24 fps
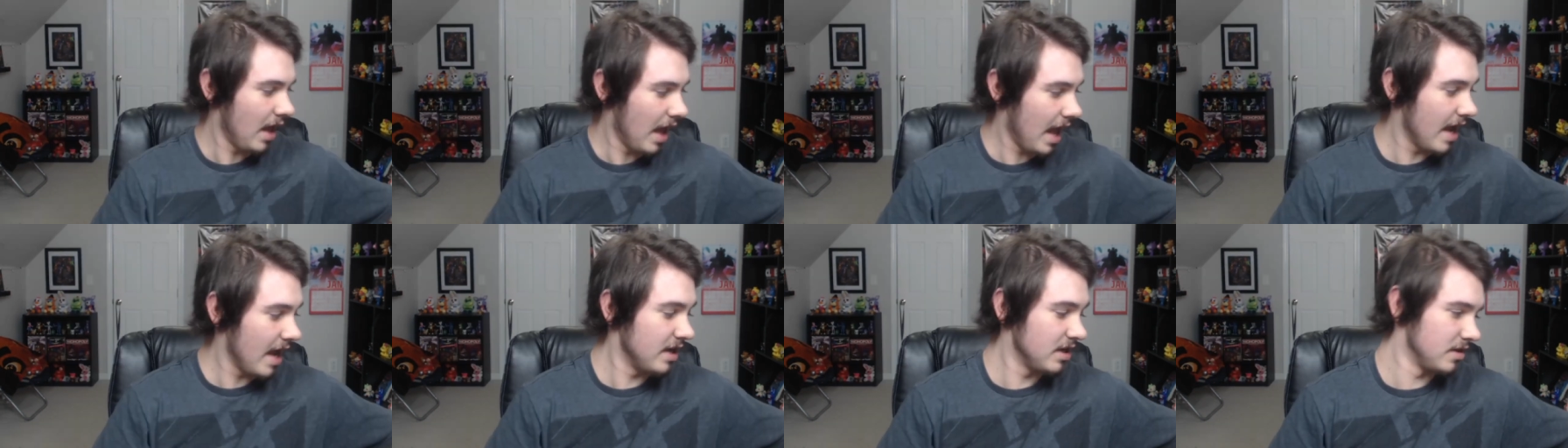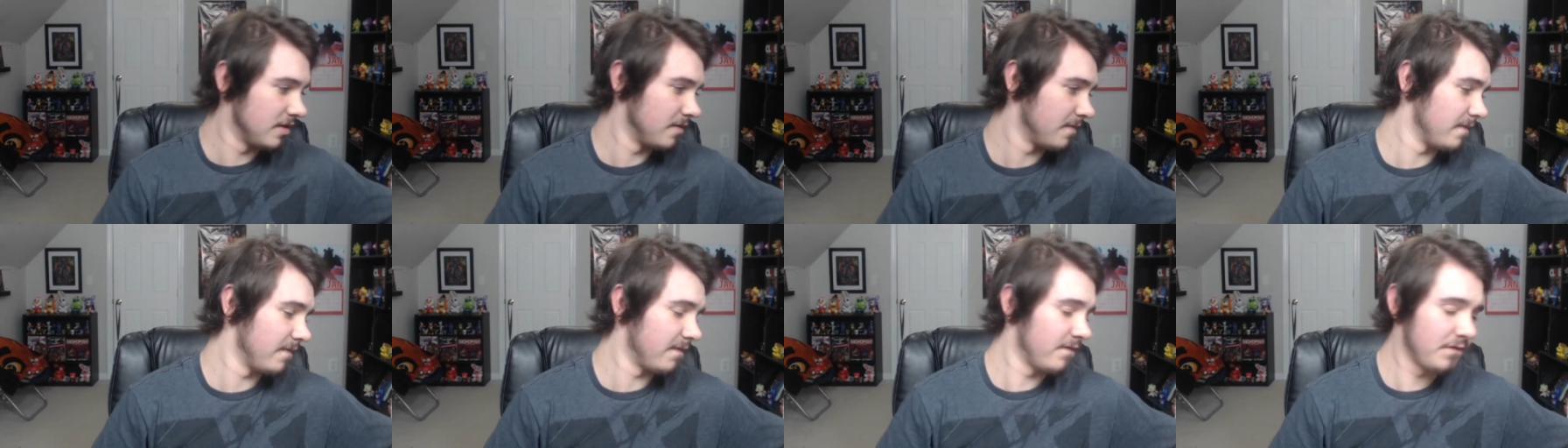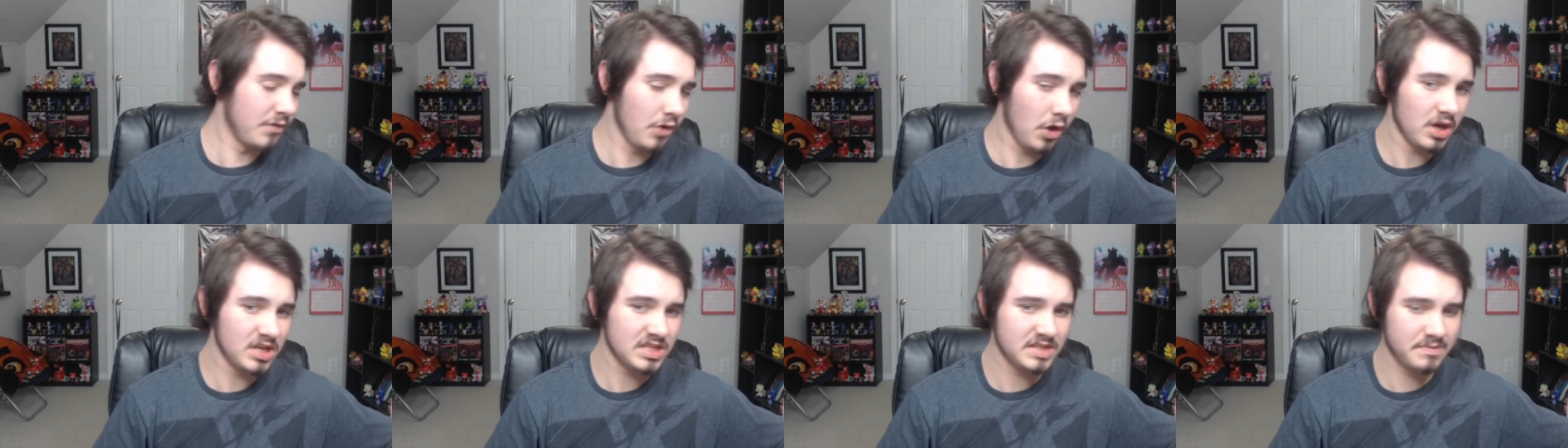And
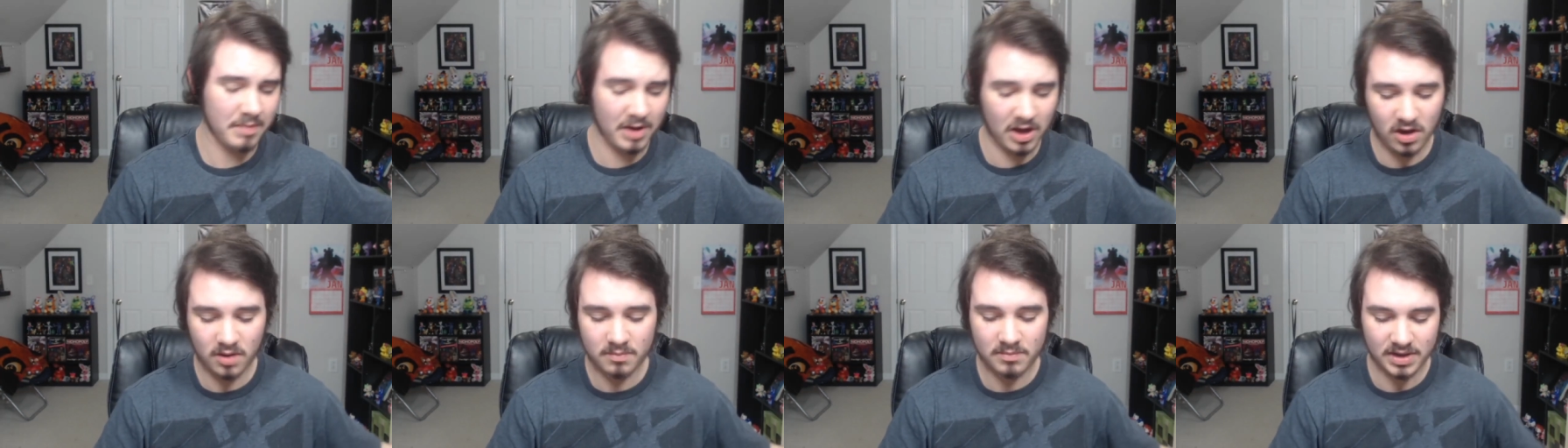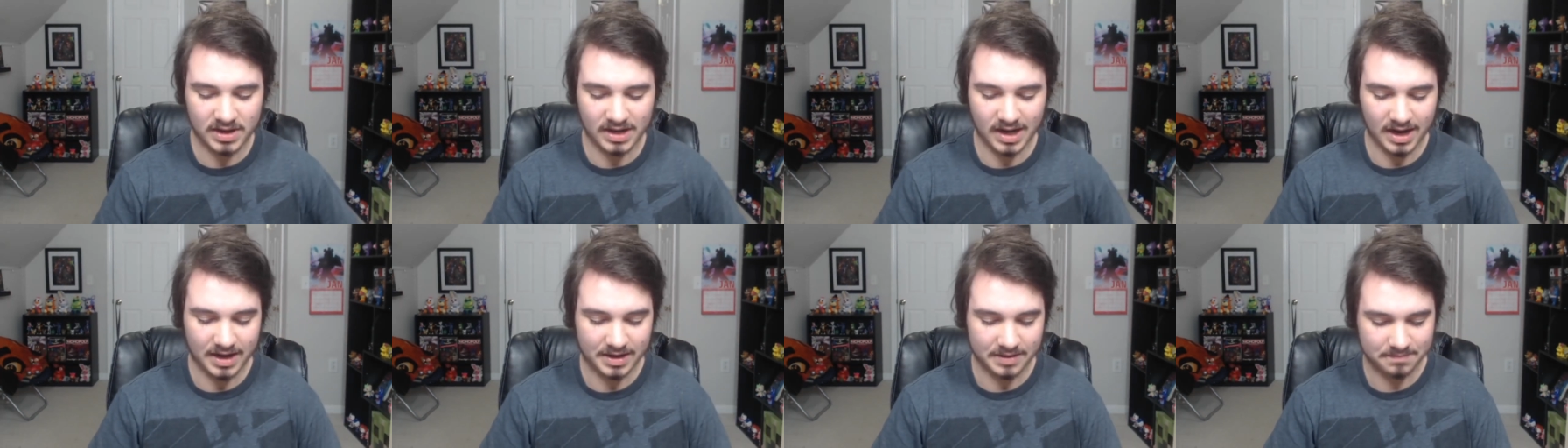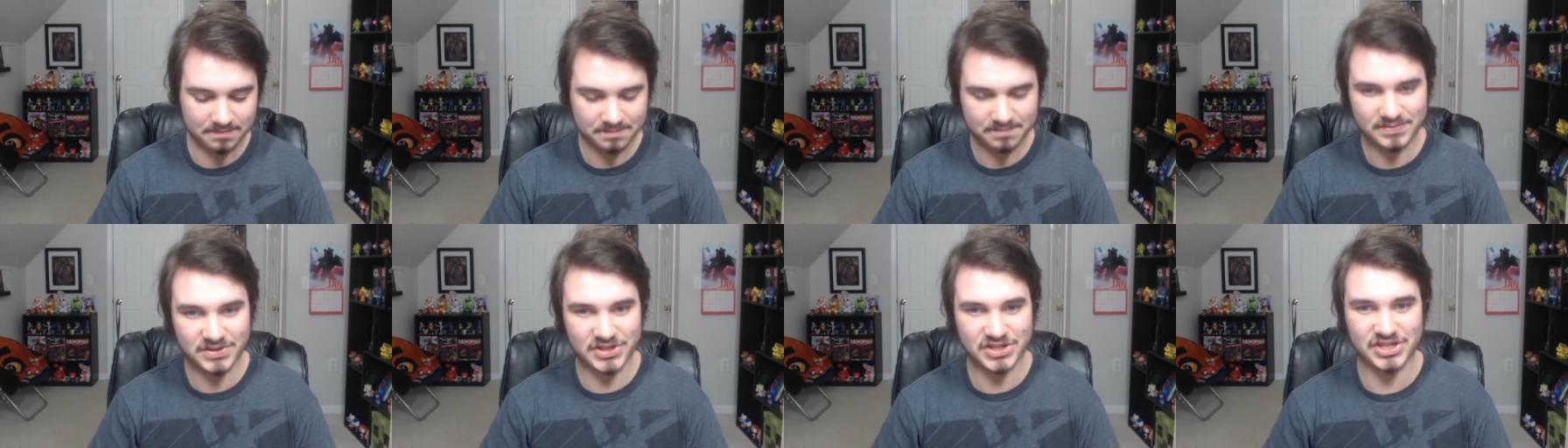Frostbear, but I
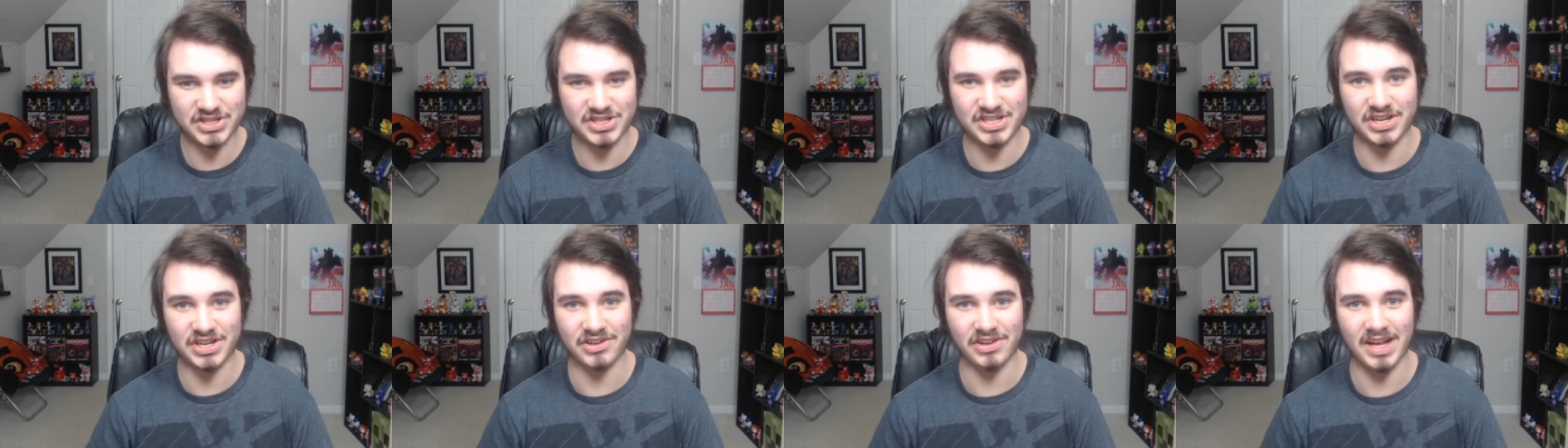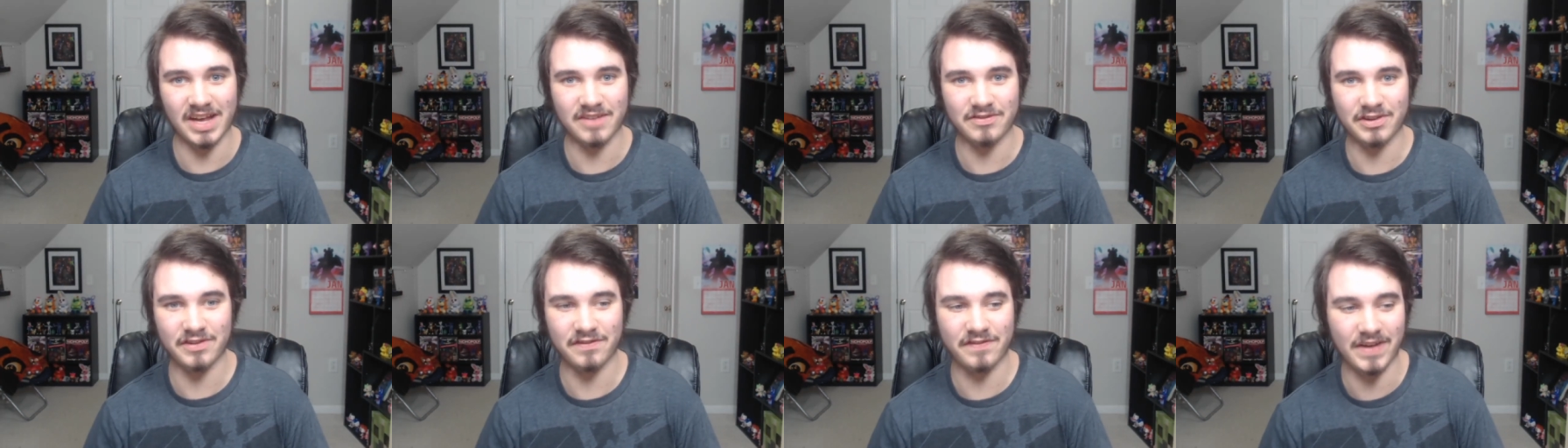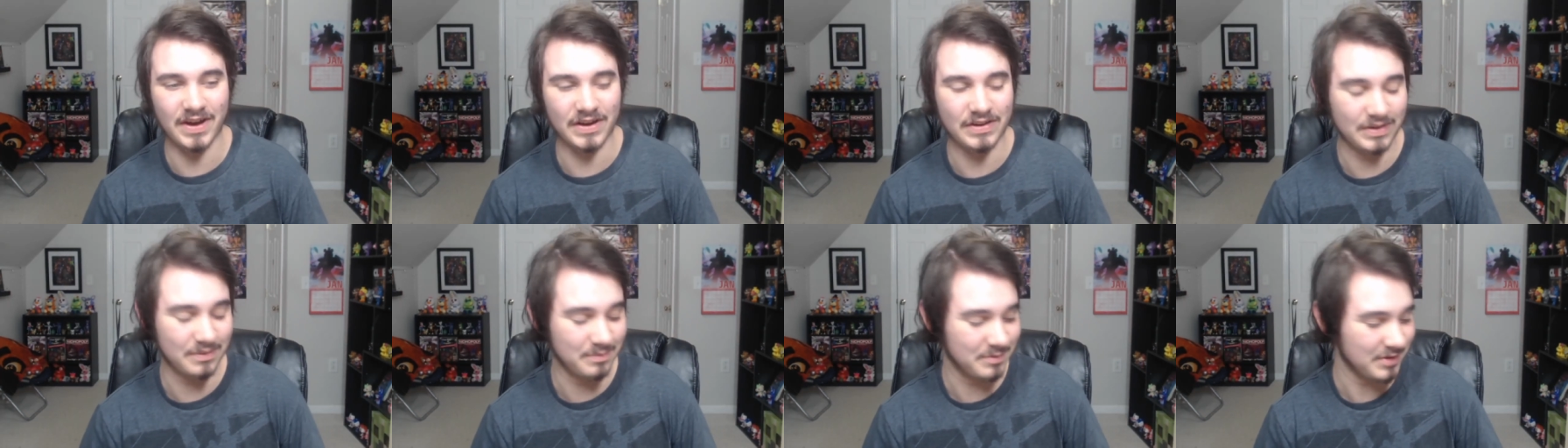still haven't
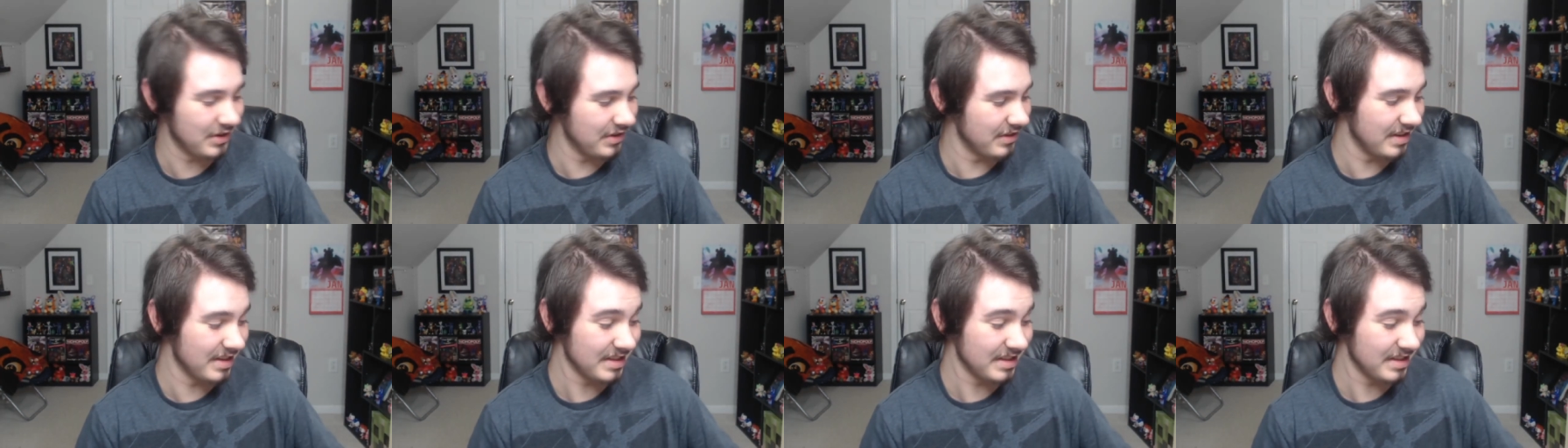found him, dude.